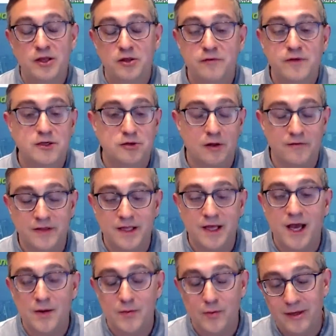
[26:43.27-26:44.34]
We do this all the
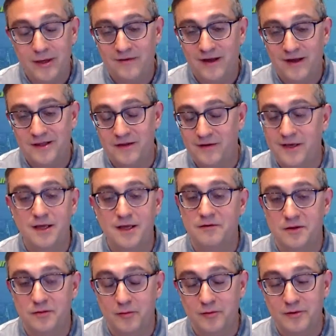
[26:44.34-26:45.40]
time when we invest in the
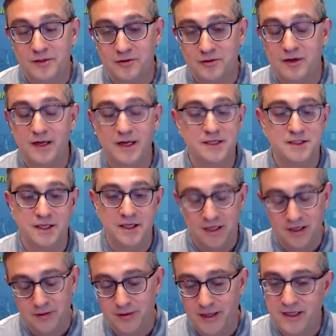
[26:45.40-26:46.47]
deals. We will scrutinize the deals.